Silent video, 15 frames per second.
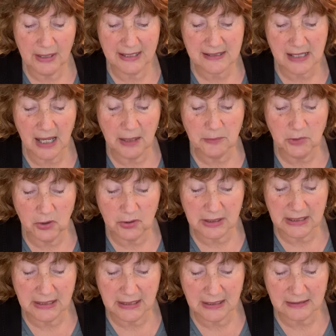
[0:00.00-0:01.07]
as I'm
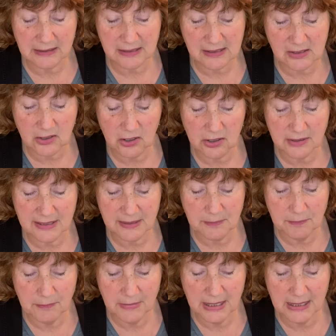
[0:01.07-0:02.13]
looking at this card, to
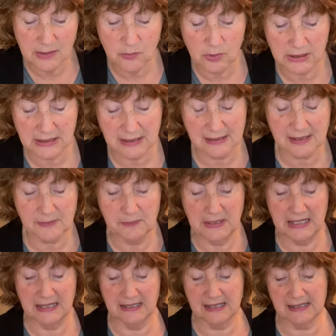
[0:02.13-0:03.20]
me, what this
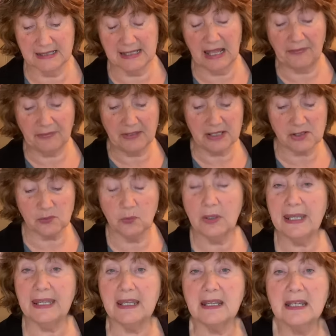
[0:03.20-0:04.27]
means is that this
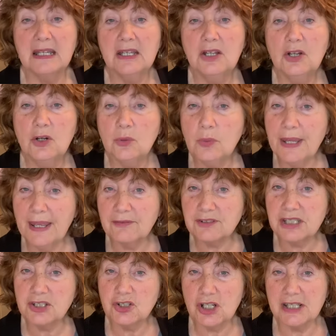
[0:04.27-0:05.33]
week, we have
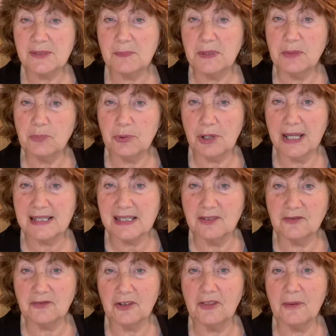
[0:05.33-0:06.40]
to just be
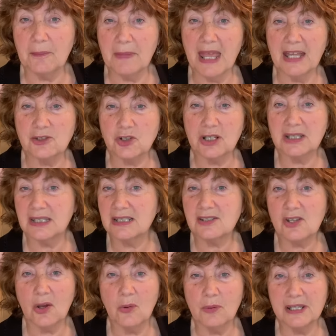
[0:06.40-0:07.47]
present for the magic
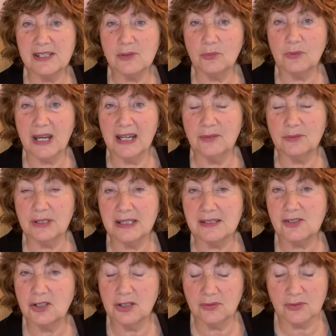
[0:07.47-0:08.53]
that's always around
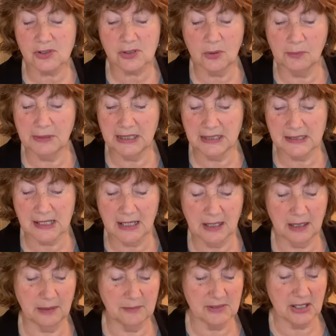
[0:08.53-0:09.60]
us. You know, so many
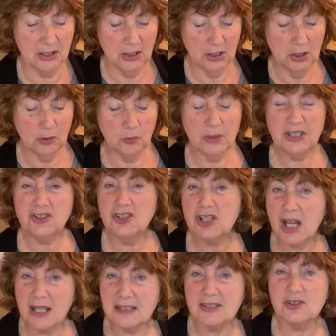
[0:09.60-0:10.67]
times we
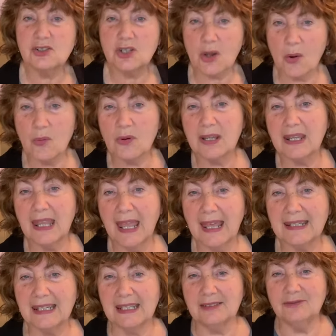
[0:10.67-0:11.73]
just don't
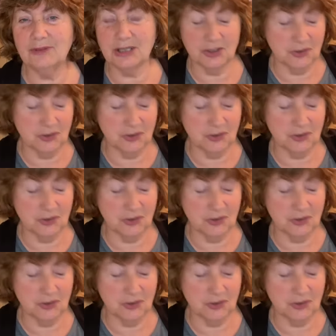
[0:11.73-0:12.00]
get it. We